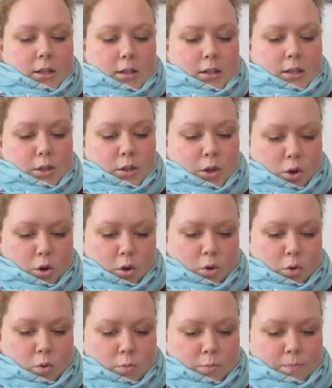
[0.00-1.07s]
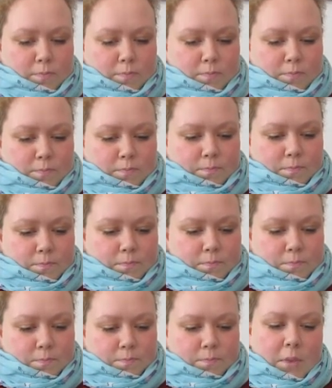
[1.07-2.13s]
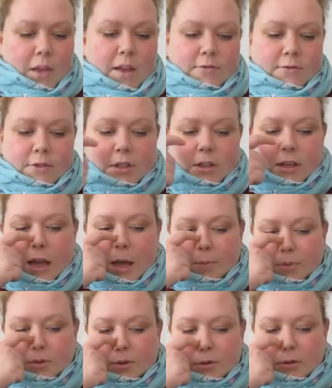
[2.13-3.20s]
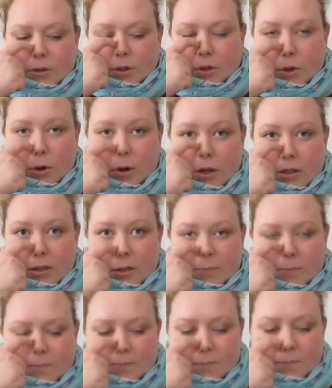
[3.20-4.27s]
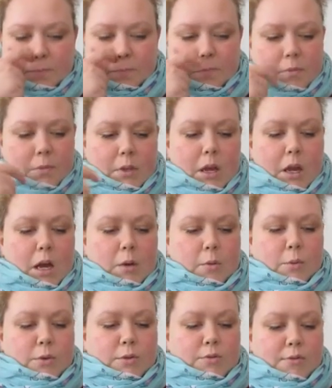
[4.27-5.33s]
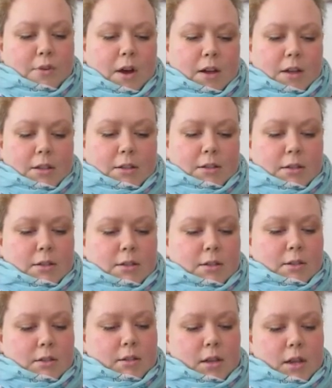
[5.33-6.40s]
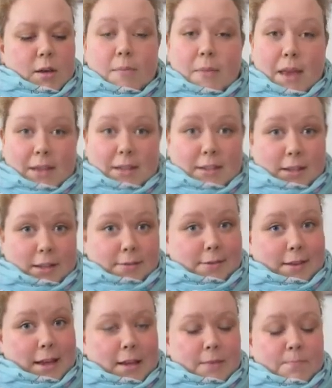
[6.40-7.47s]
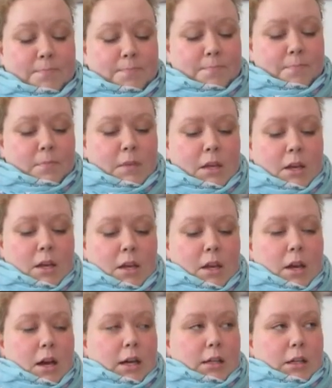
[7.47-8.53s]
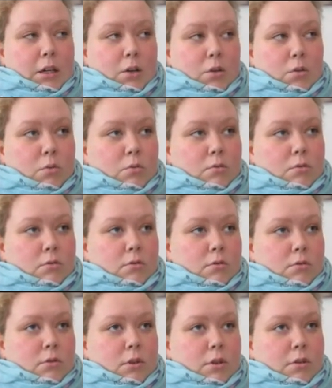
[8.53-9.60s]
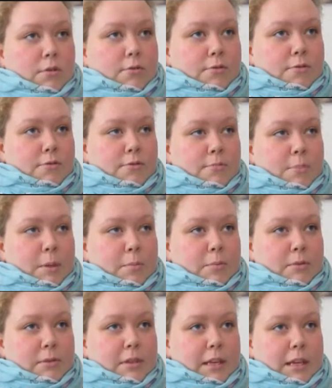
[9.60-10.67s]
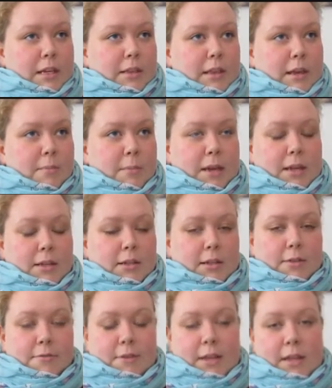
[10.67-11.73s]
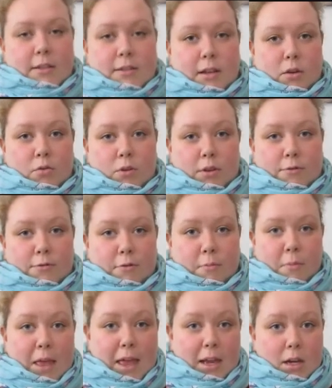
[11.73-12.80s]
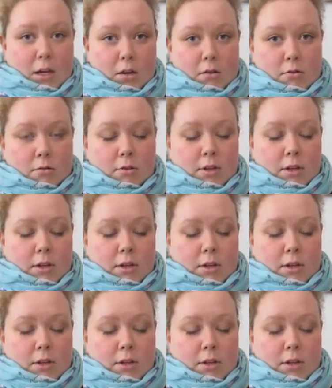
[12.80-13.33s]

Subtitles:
So after the capsule toys, I would find a maid cafe. I know a lot of people think that maid cafe is only for men,